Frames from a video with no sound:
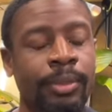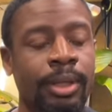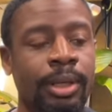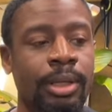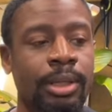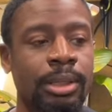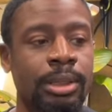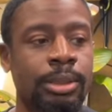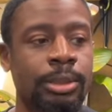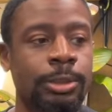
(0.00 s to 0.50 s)

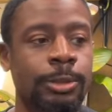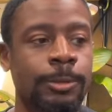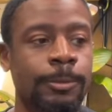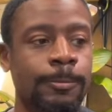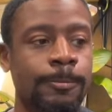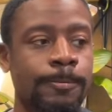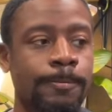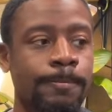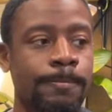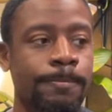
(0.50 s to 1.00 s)

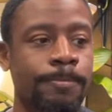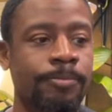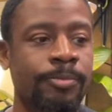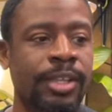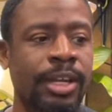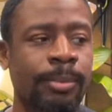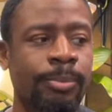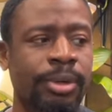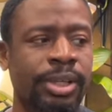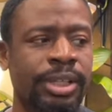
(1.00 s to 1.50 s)
Um,
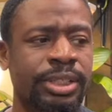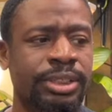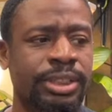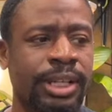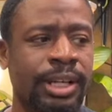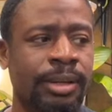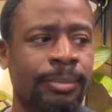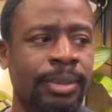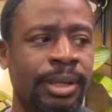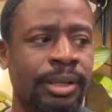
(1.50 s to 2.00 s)
and I'm pretty
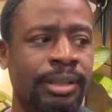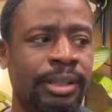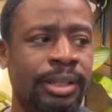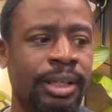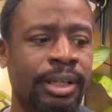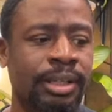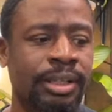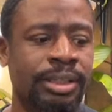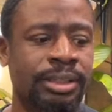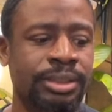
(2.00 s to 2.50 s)
excited about
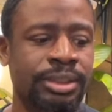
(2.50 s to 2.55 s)
that.